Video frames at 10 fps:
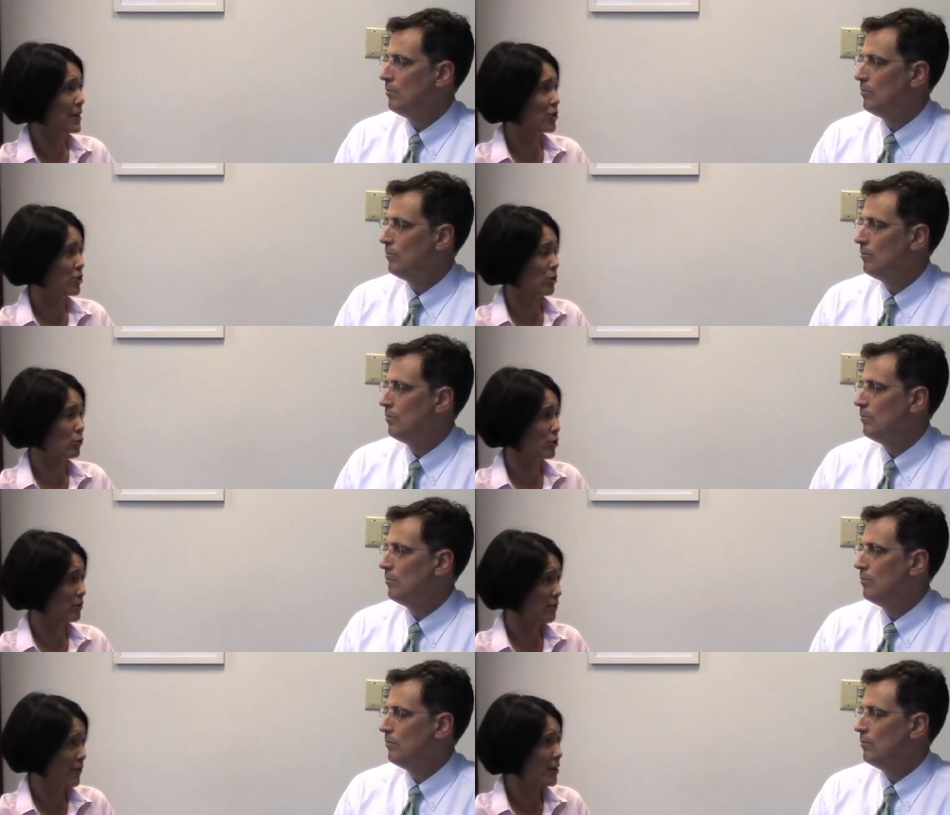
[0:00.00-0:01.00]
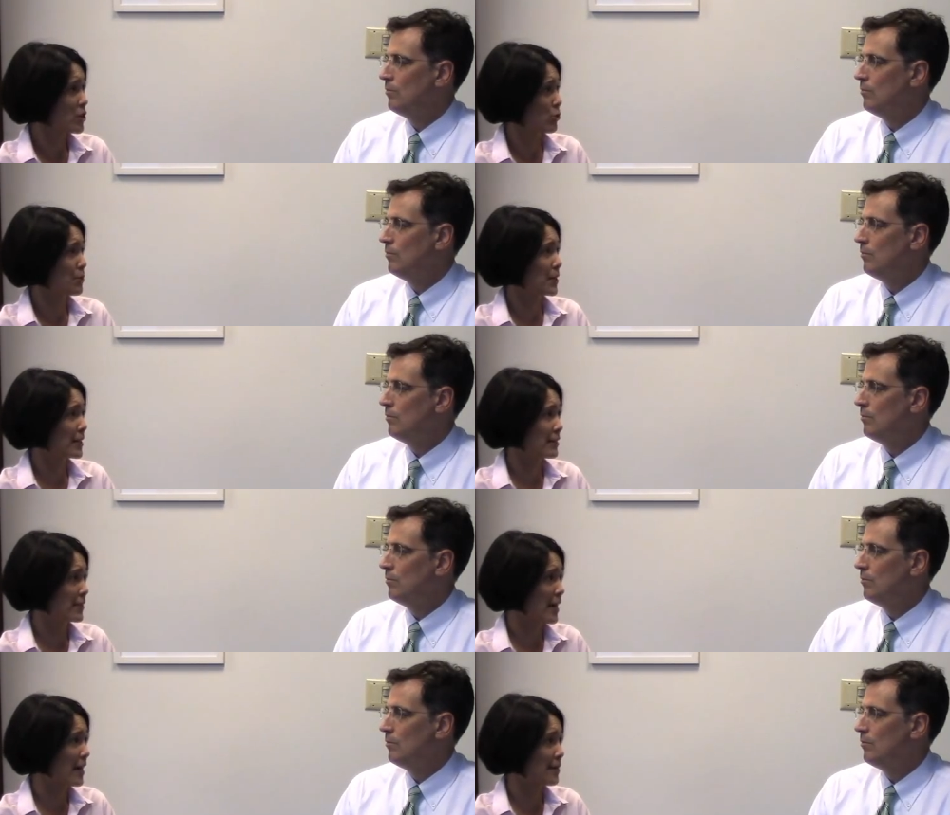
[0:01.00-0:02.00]
Speaker 1: patients accrued in a very short period of
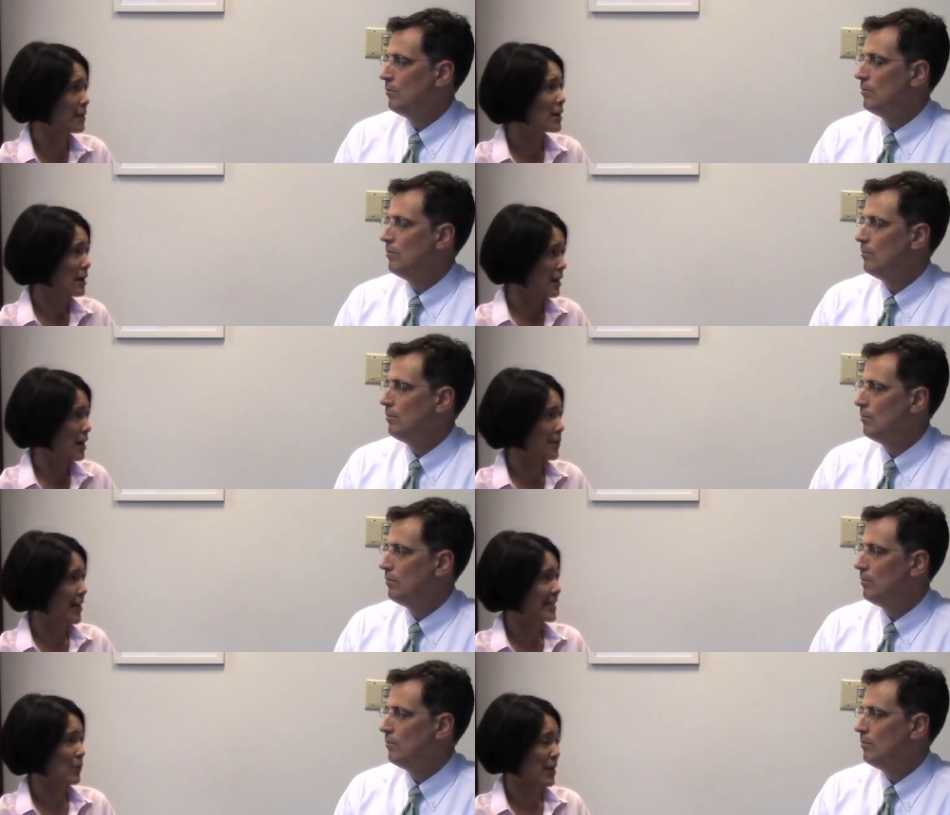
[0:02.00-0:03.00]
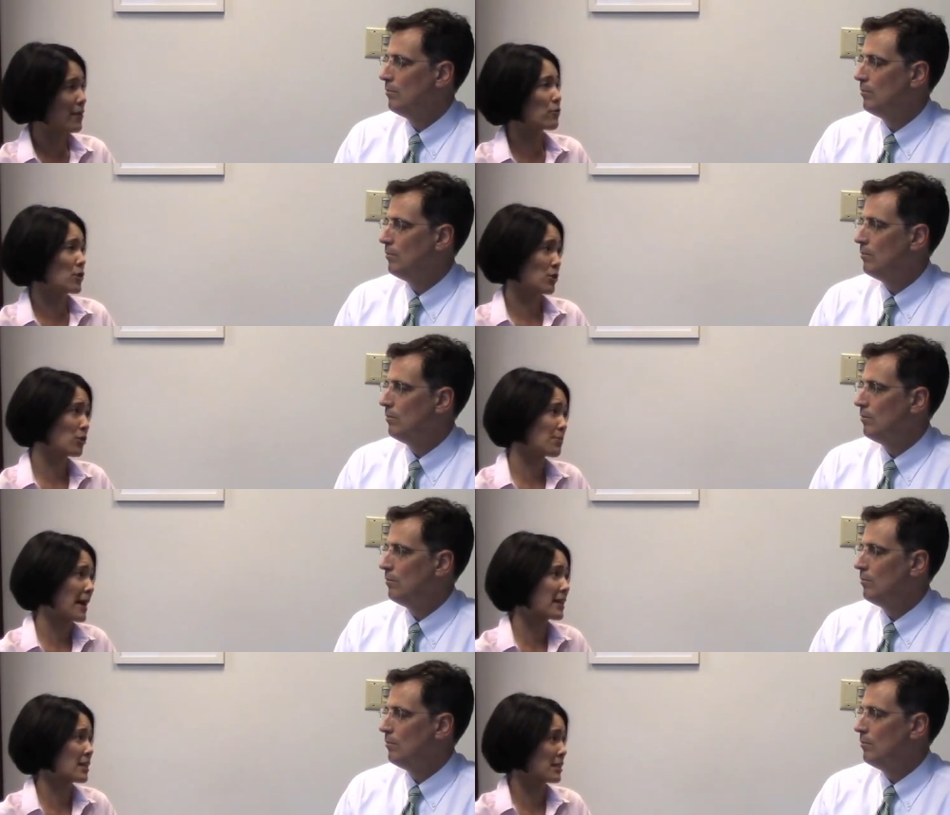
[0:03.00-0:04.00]
time um, and that's how we have the results
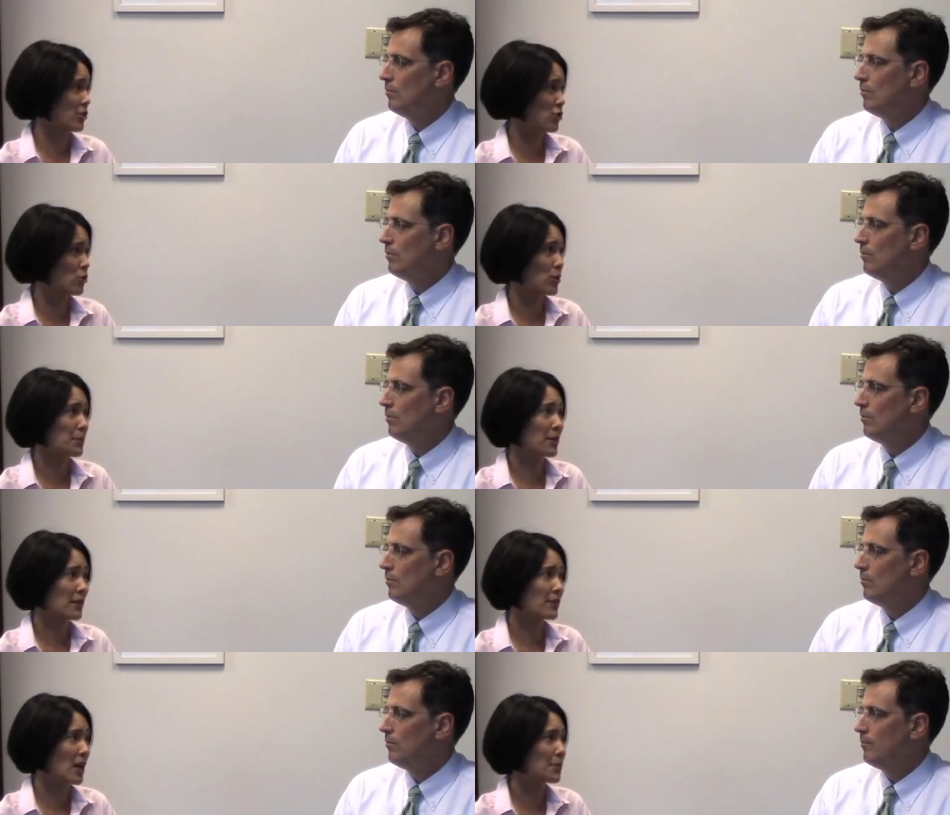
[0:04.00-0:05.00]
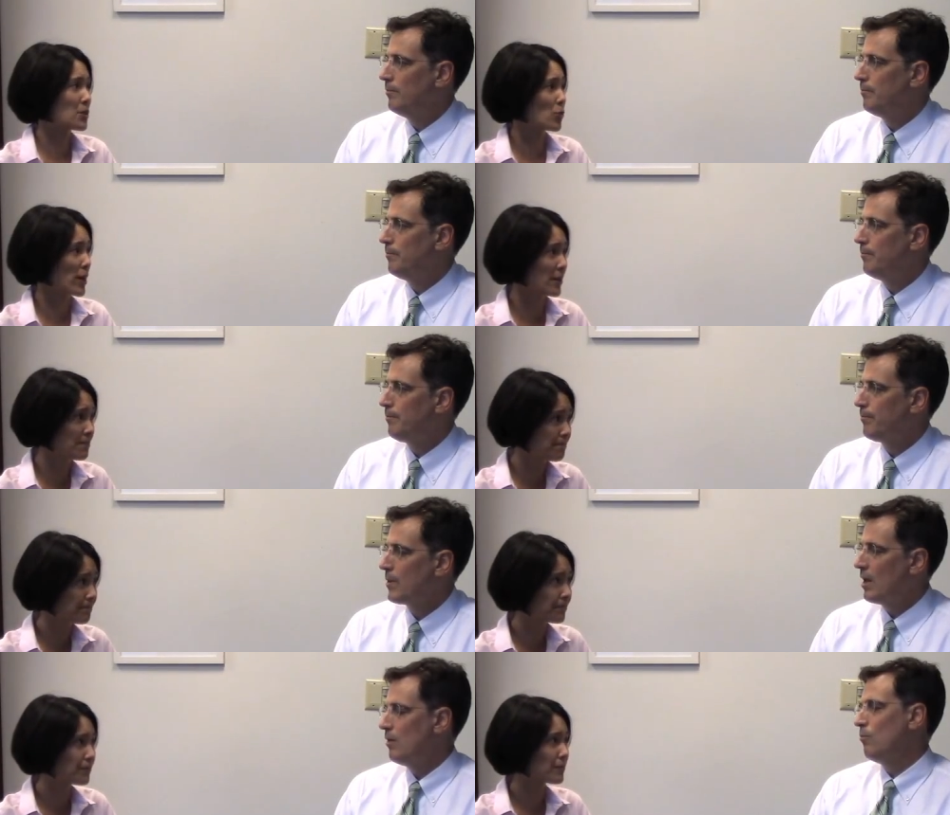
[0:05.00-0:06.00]
back in such a short period of time as well.
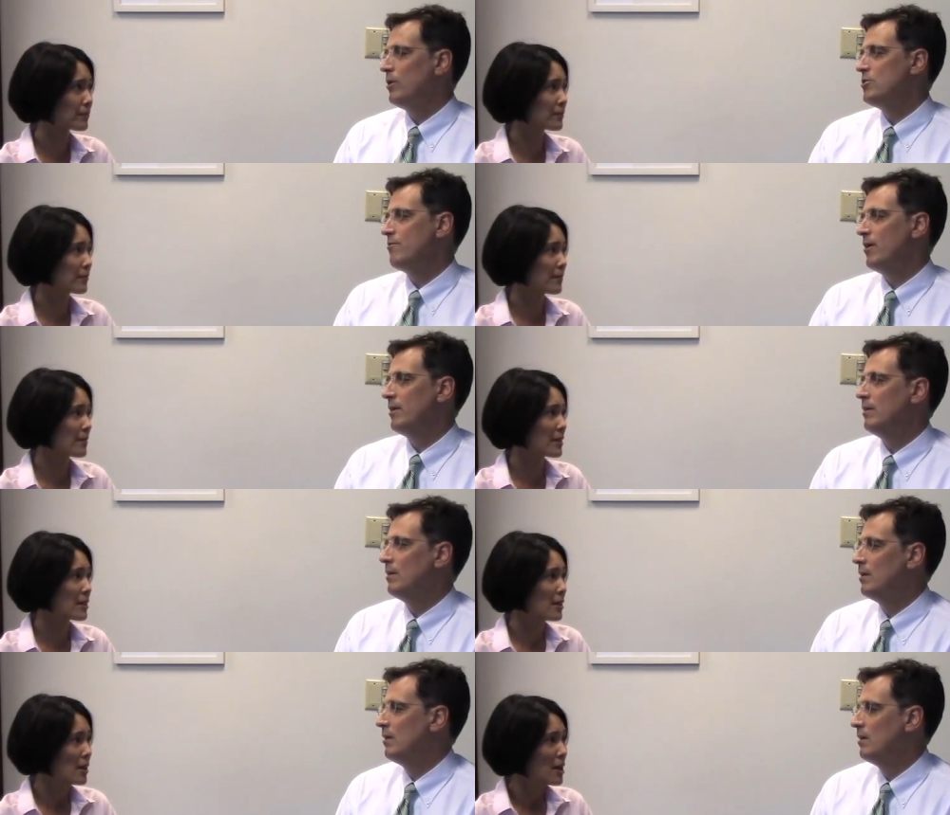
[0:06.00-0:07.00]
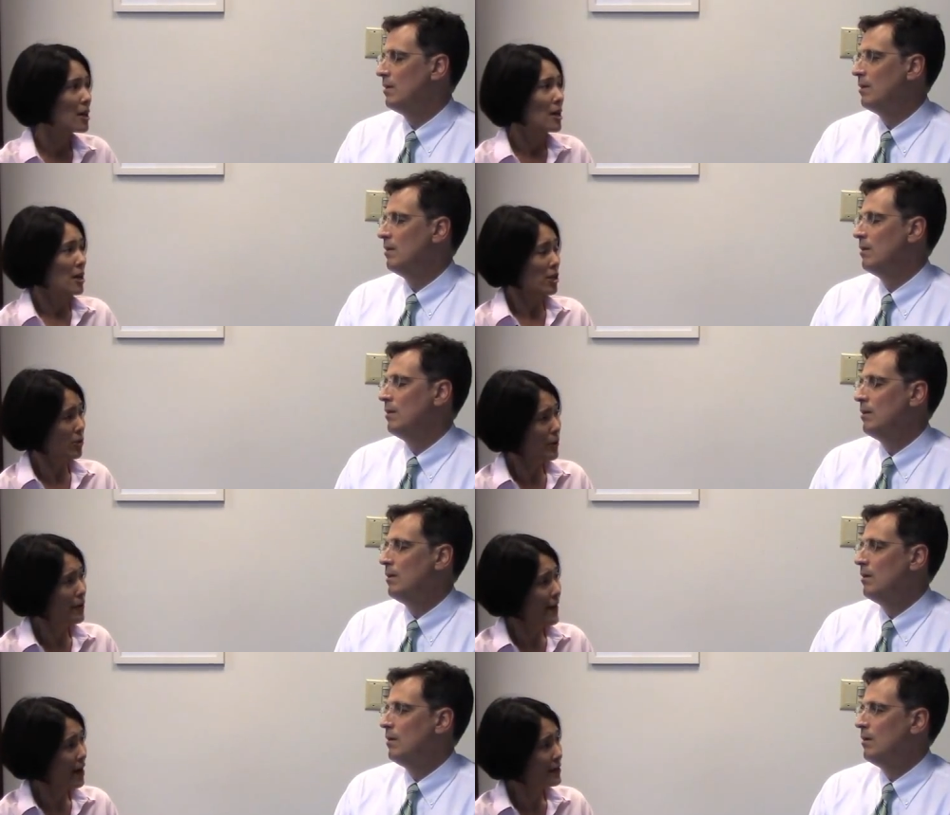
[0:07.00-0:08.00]
Speaker 2: And what did you find?
Speaker 1: So what we
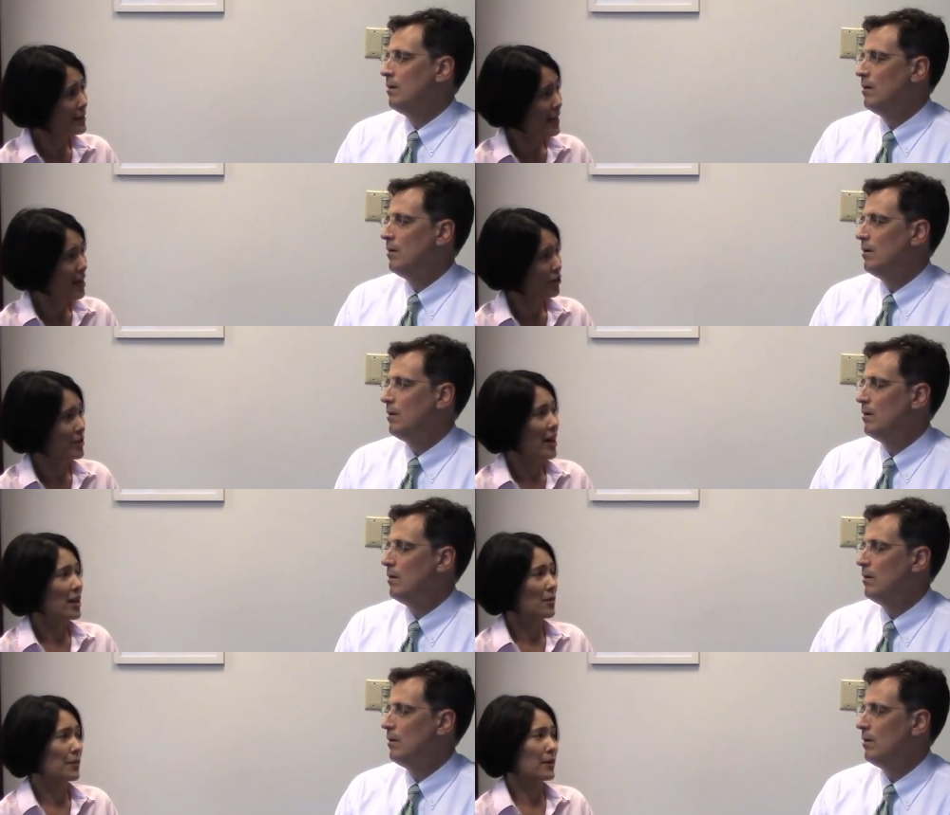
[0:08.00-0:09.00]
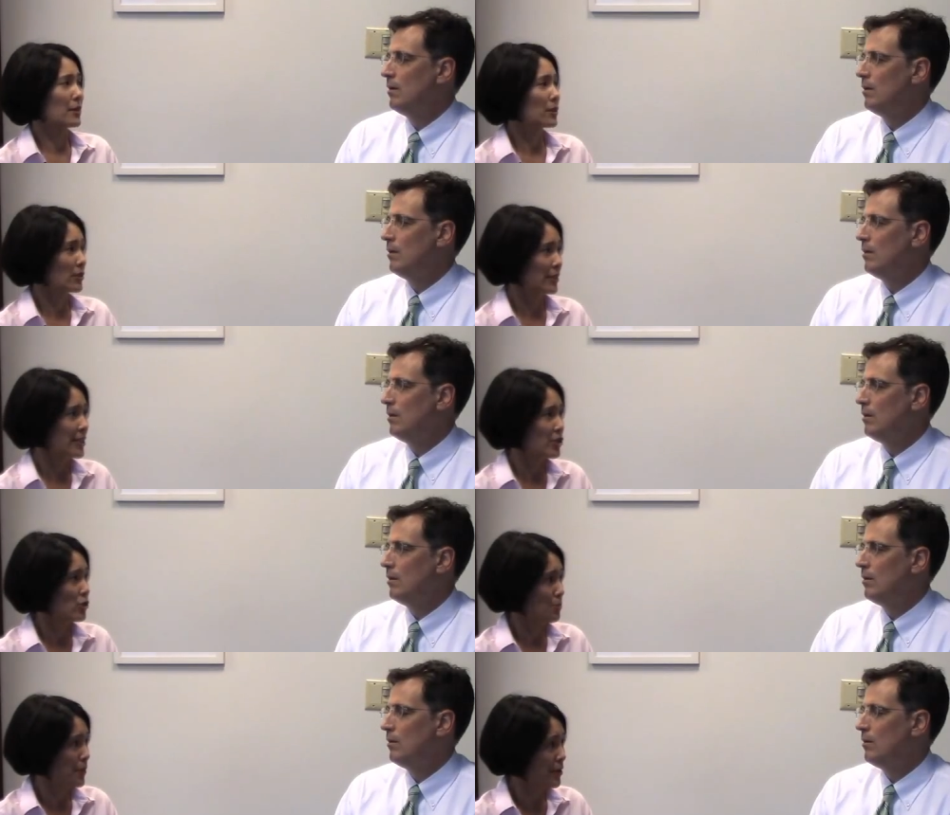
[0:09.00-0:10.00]
found is that crizotinib clearly is
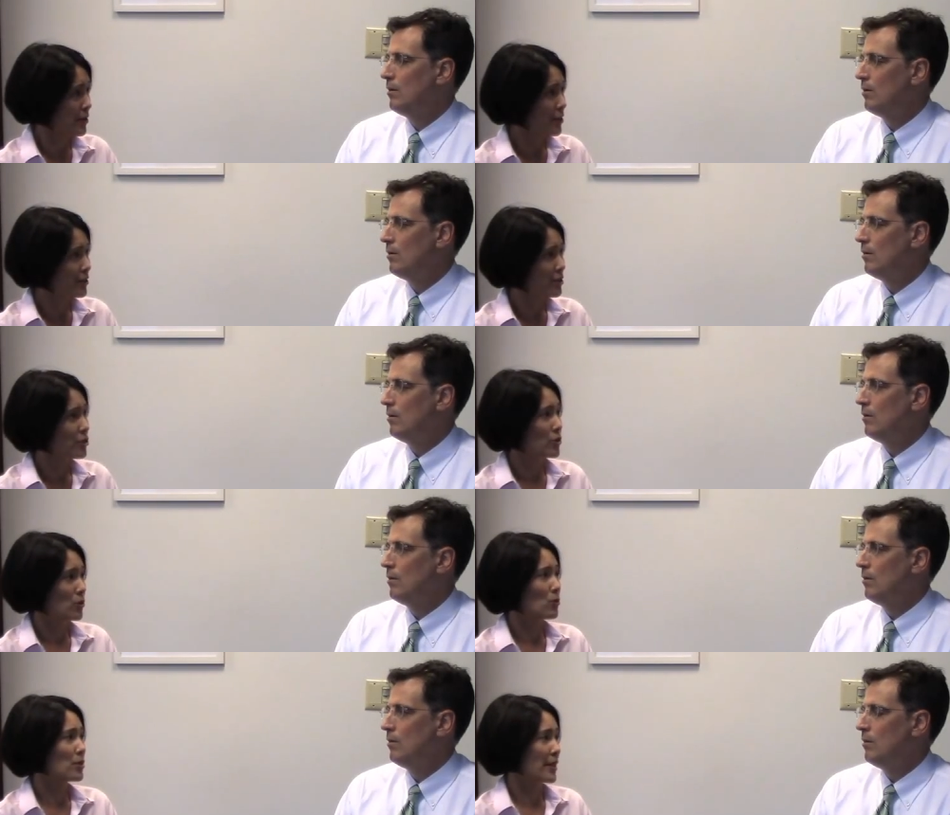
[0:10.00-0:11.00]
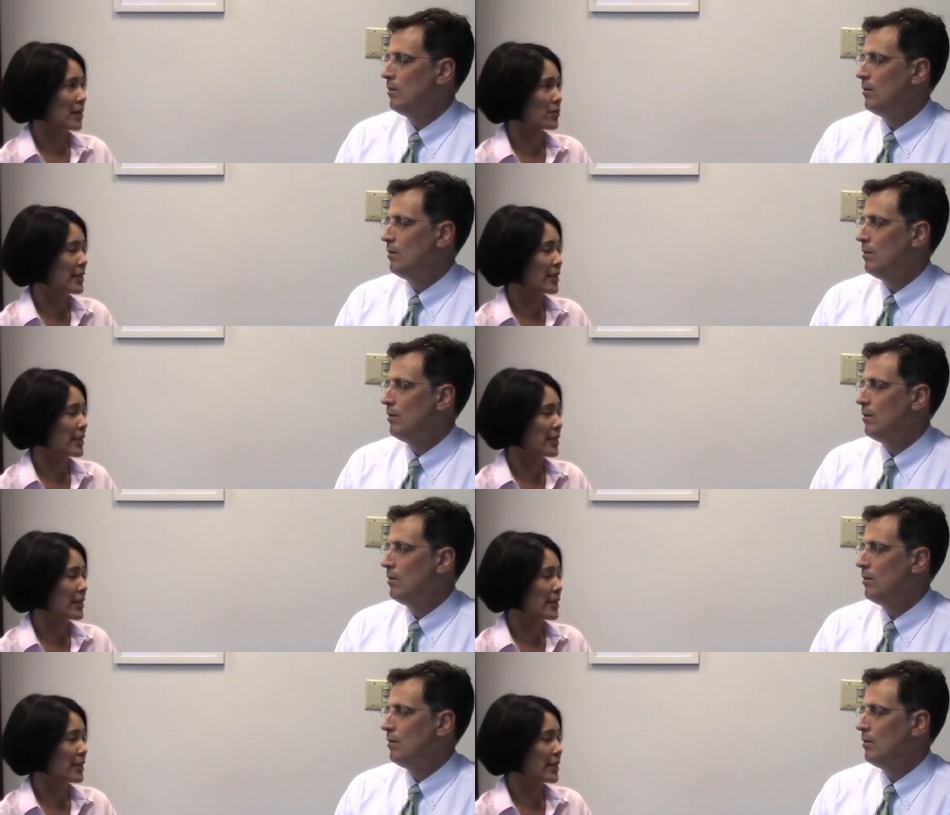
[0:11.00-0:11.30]
superior to standard